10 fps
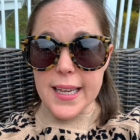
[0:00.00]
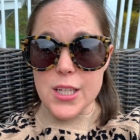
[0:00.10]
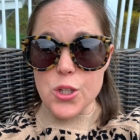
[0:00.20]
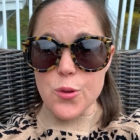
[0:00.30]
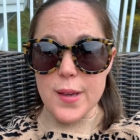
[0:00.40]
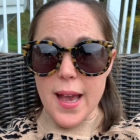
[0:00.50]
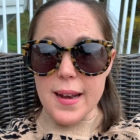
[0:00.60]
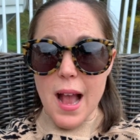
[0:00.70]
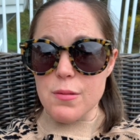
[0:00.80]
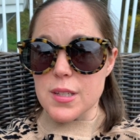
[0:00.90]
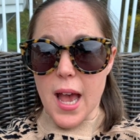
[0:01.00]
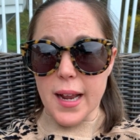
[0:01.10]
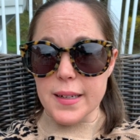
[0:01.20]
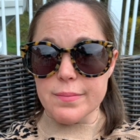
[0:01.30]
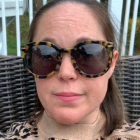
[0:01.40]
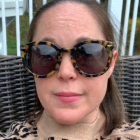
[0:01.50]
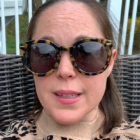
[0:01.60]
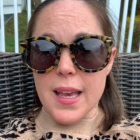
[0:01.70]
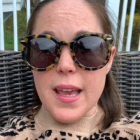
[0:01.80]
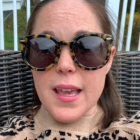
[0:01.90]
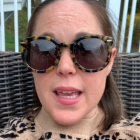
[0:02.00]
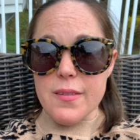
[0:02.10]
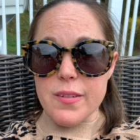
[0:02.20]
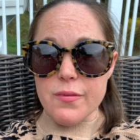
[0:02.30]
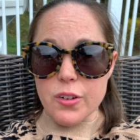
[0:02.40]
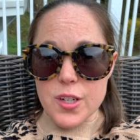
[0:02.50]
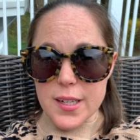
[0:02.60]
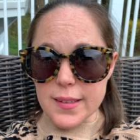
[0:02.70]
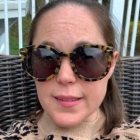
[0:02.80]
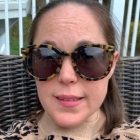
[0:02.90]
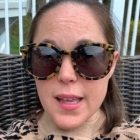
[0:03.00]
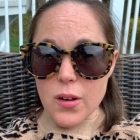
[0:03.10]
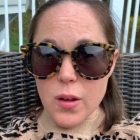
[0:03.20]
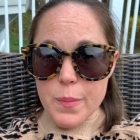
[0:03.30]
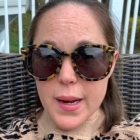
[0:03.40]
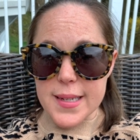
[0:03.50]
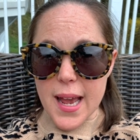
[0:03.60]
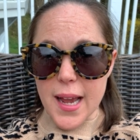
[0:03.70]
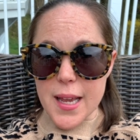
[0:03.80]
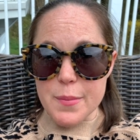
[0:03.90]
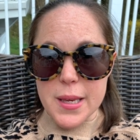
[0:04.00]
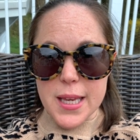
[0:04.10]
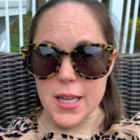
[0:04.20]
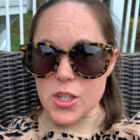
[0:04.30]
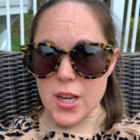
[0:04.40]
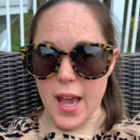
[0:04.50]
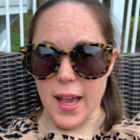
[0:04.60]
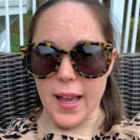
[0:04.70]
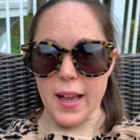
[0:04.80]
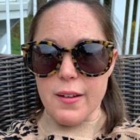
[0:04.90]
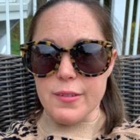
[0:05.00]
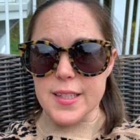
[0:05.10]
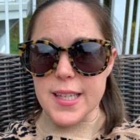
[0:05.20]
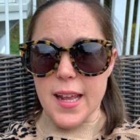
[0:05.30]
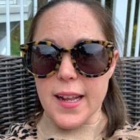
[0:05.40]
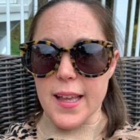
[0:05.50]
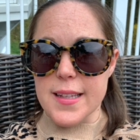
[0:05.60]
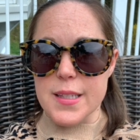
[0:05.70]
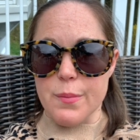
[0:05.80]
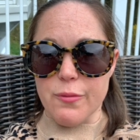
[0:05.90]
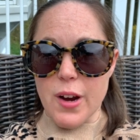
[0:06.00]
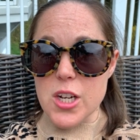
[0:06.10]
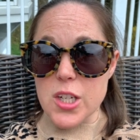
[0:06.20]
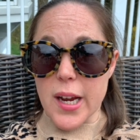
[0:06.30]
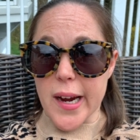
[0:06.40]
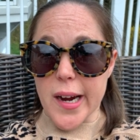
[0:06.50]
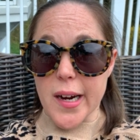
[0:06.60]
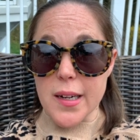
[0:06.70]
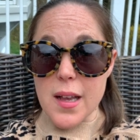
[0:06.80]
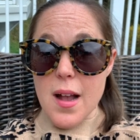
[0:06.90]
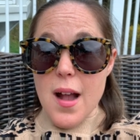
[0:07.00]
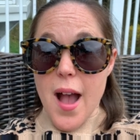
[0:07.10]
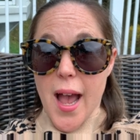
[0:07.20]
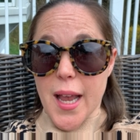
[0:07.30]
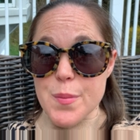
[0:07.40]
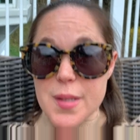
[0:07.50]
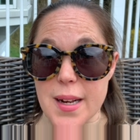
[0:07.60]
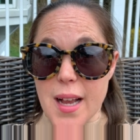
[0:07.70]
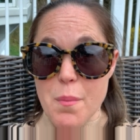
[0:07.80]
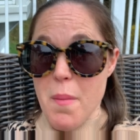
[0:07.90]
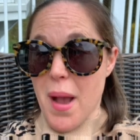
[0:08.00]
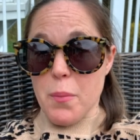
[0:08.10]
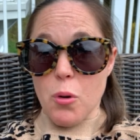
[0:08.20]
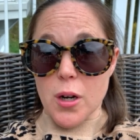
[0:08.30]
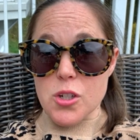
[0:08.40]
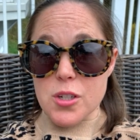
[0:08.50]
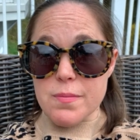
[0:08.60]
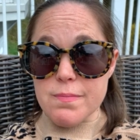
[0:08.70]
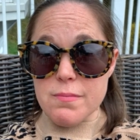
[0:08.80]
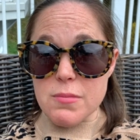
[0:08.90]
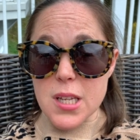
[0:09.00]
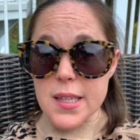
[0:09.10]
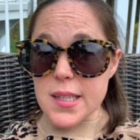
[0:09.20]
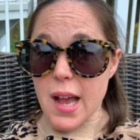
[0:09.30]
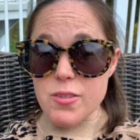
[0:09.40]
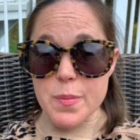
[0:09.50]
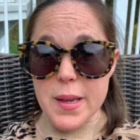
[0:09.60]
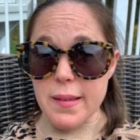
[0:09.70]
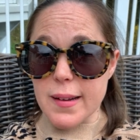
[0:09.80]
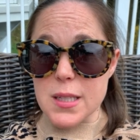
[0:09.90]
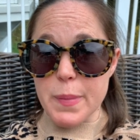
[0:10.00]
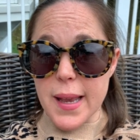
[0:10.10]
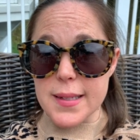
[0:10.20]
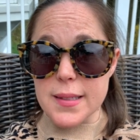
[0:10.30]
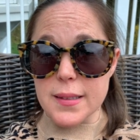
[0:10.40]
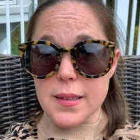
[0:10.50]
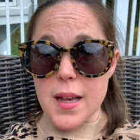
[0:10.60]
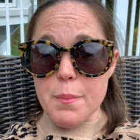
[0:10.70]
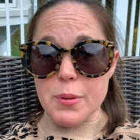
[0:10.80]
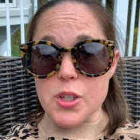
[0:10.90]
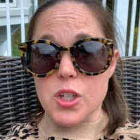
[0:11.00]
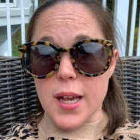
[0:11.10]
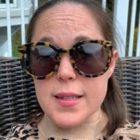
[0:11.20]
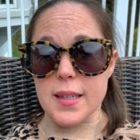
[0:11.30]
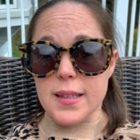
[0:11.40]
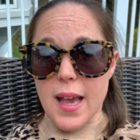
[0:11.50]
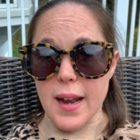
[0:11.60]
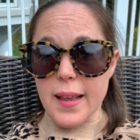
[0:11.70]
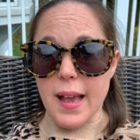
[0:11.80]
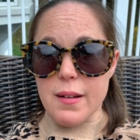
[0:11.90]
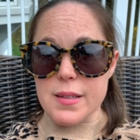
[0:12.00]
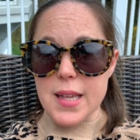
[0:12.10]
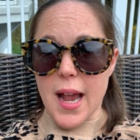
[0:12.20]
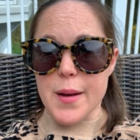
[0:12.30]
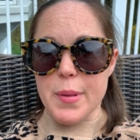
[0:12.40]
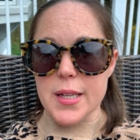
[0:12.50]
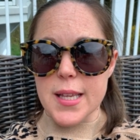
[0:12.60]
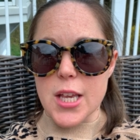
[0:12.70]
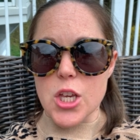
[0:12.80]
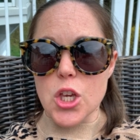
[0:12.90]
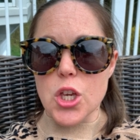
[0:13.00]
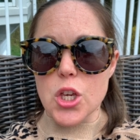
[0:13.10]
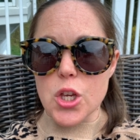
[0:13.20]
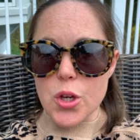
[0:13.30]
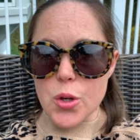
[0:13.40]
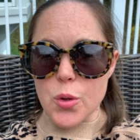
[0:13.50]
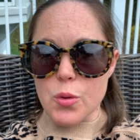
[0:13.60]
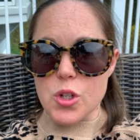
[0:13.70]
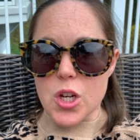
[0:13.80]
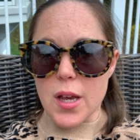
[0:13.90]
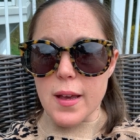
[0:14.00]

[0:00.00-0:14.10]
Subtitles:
is to get outside. Even for just a little bit of time each day, getting in some fresh air. I'm sitting on my back porch. Doesn't have to be a lot of space, but just getting outside makes a huge